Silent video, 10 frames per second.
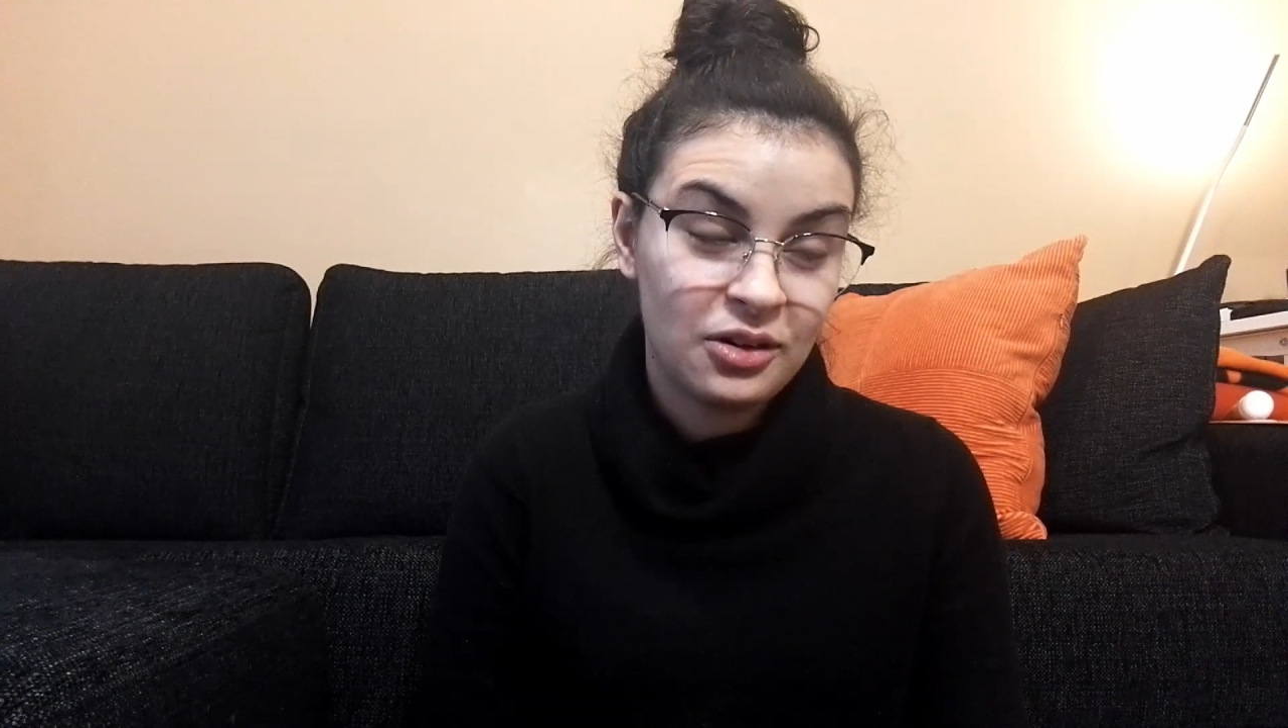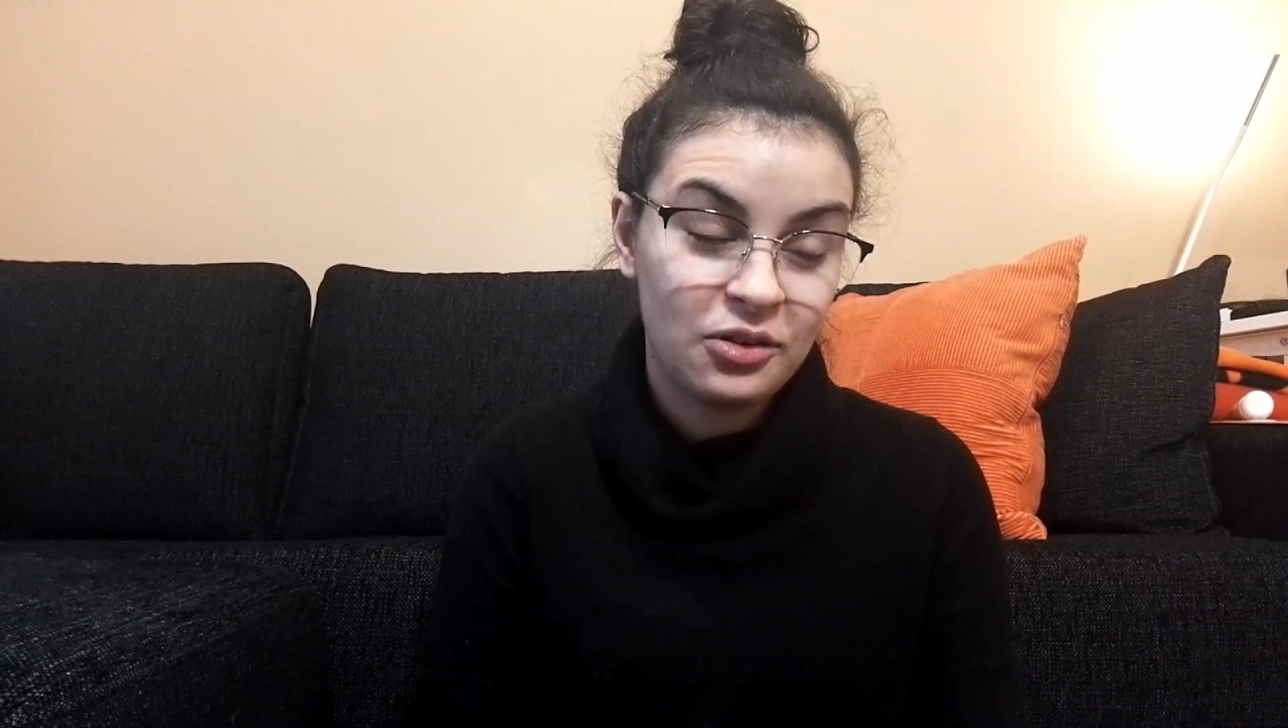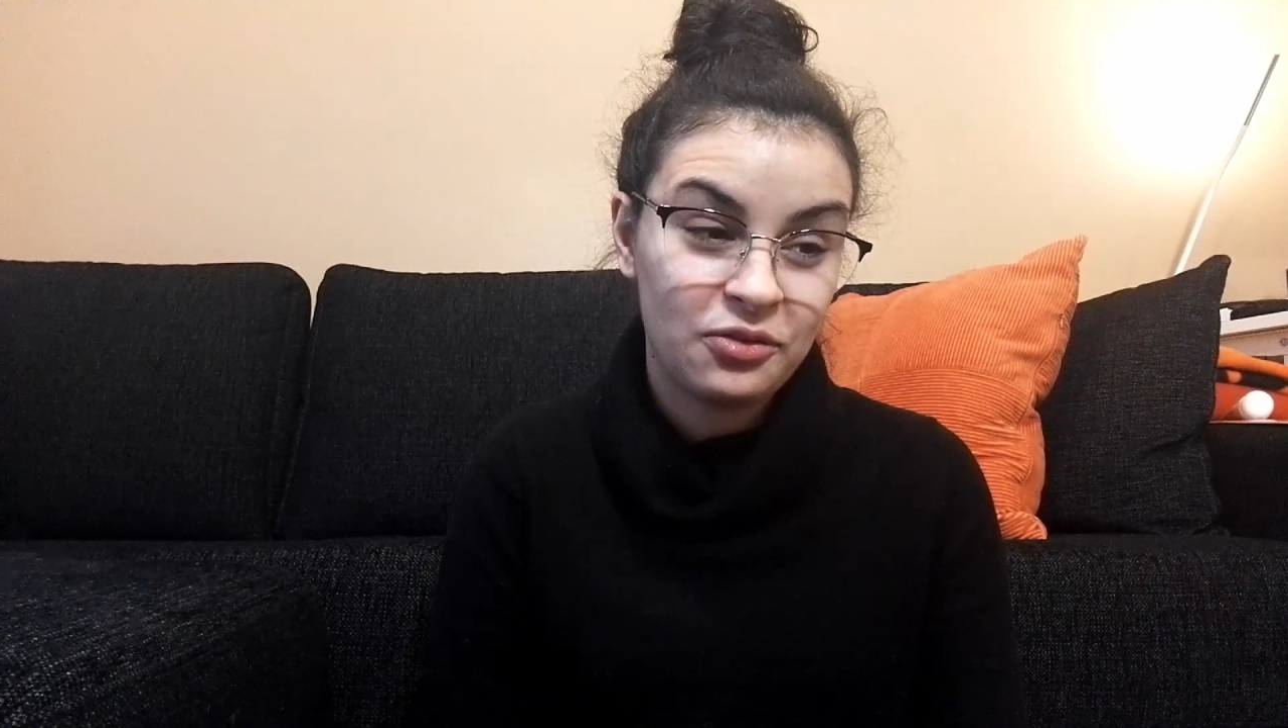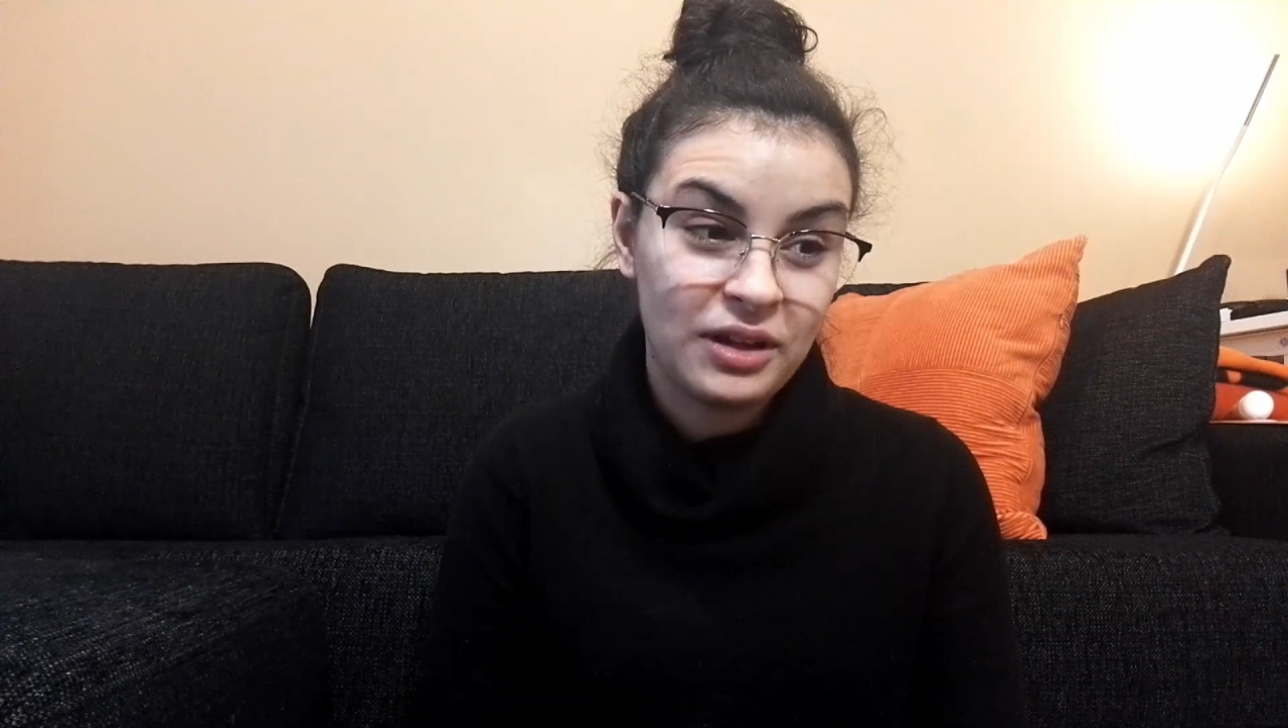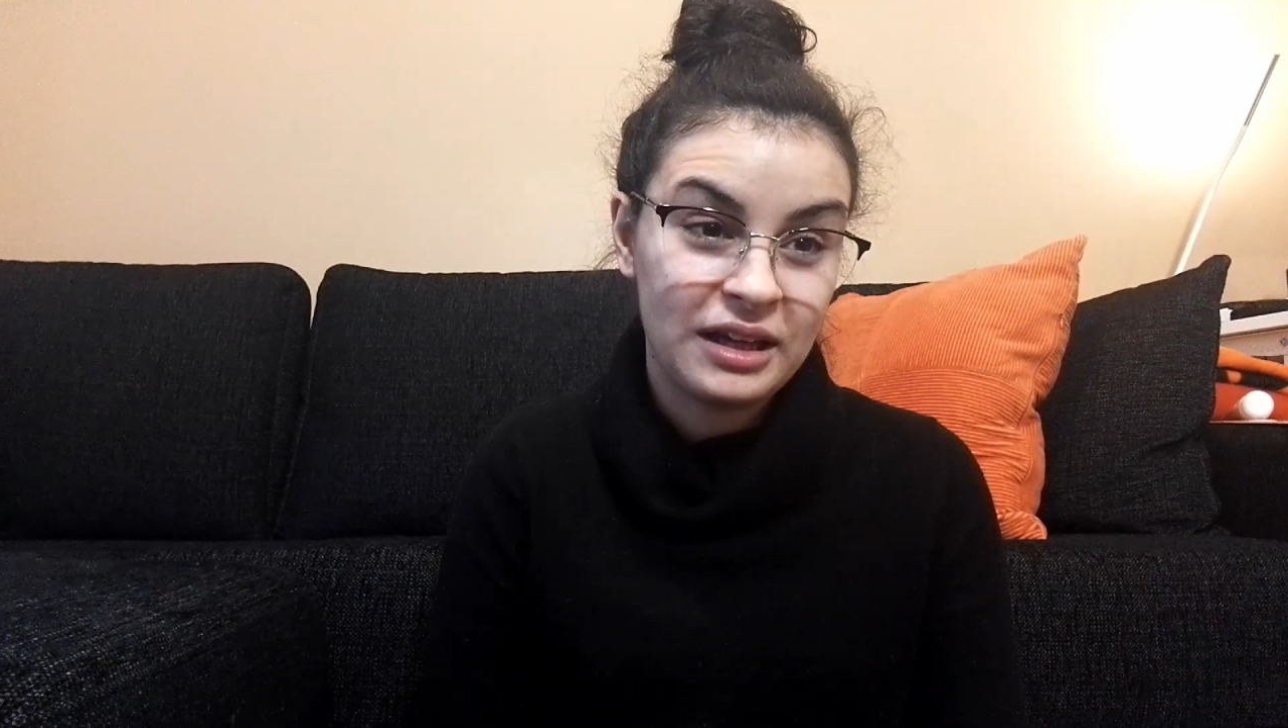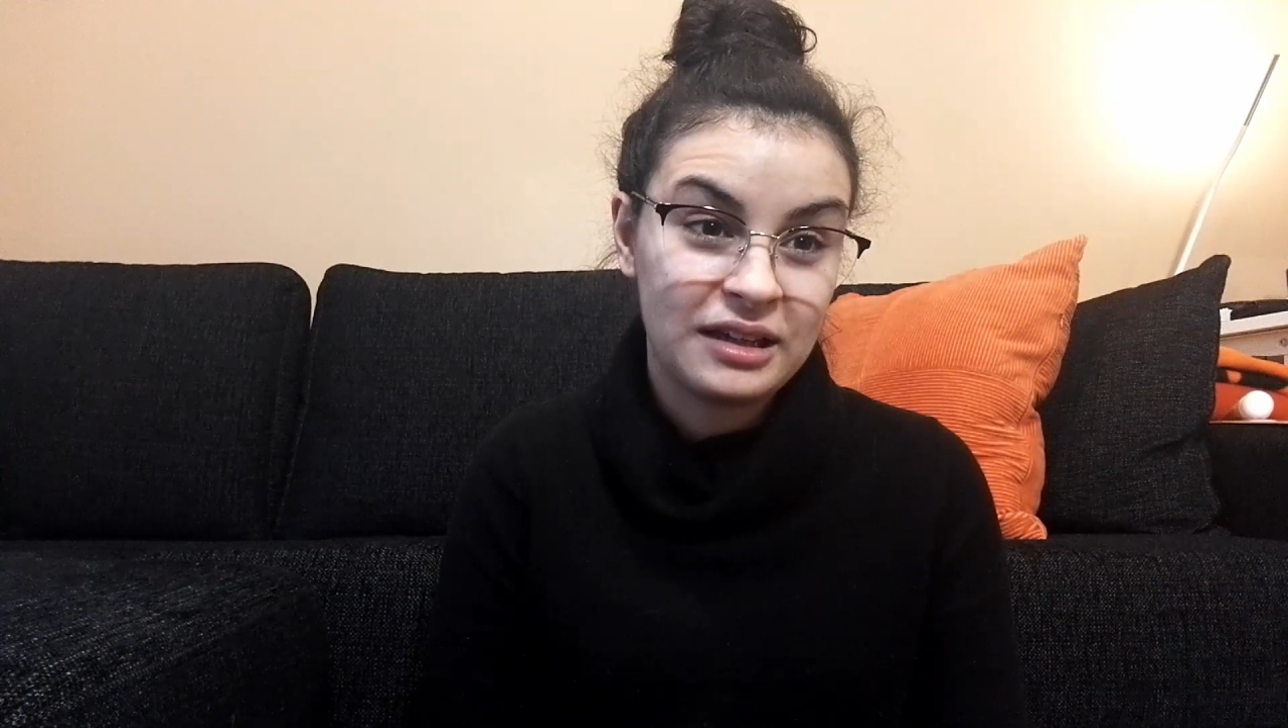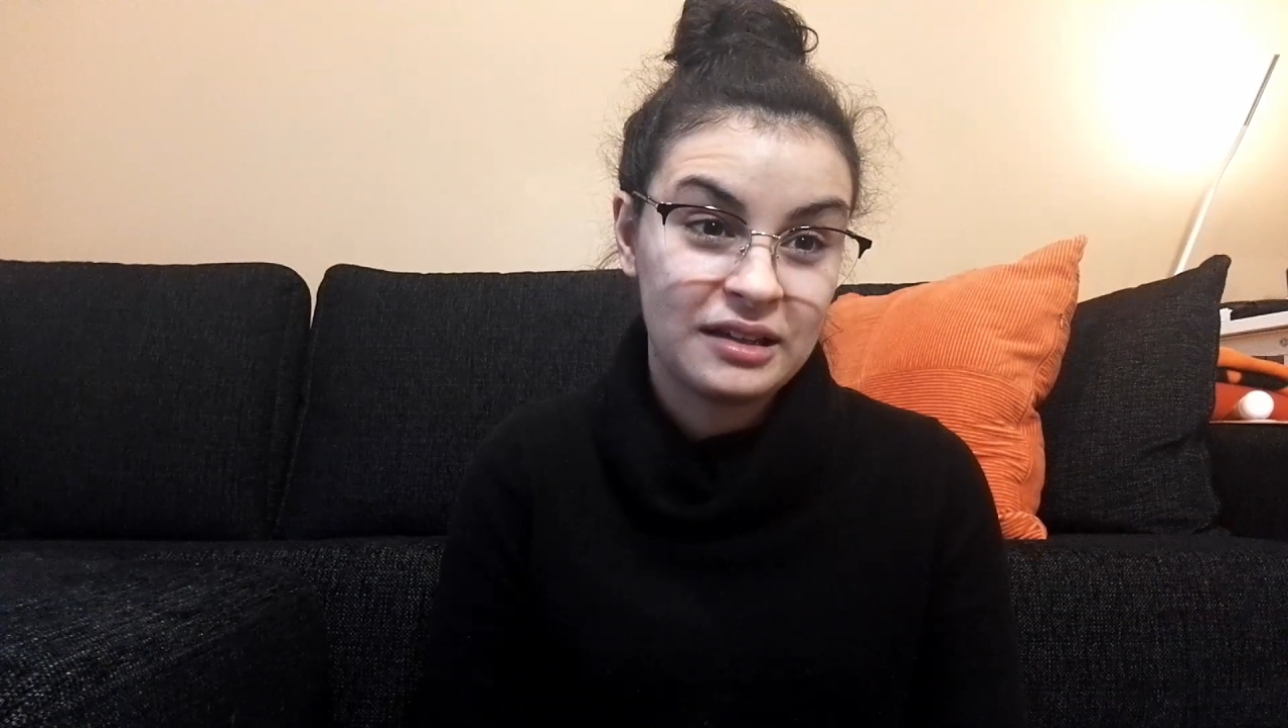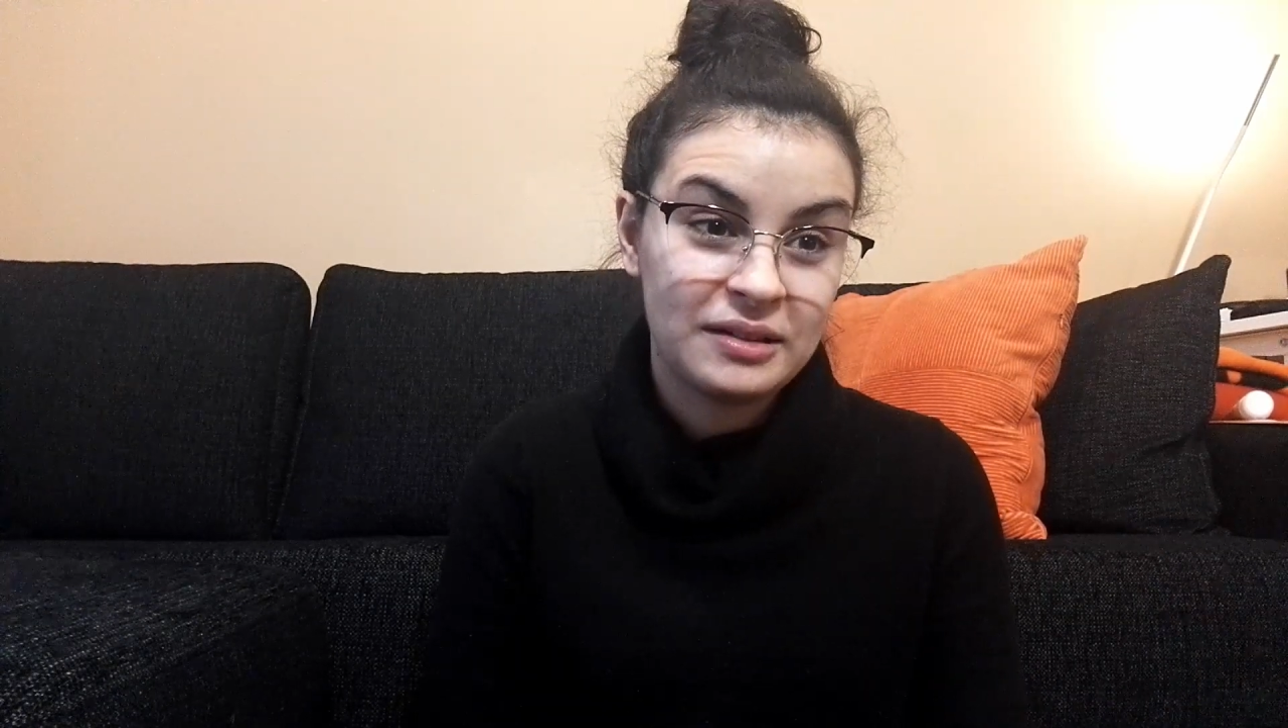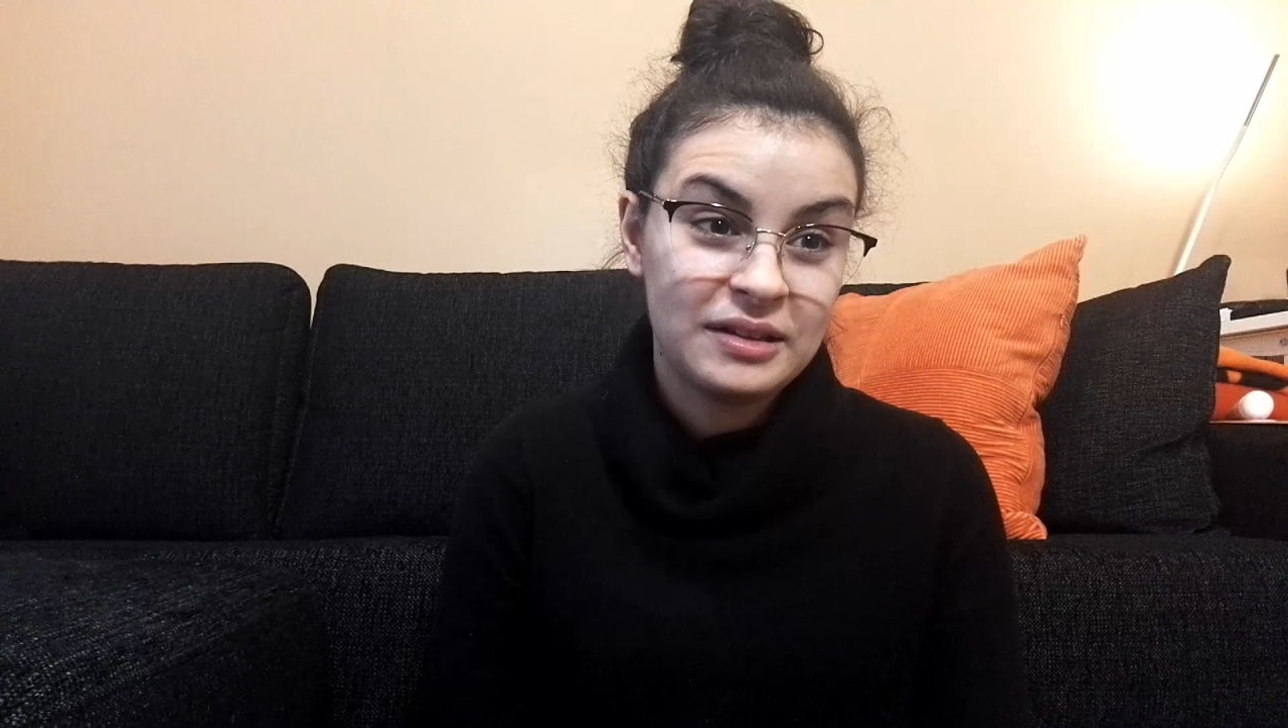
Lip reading: of like,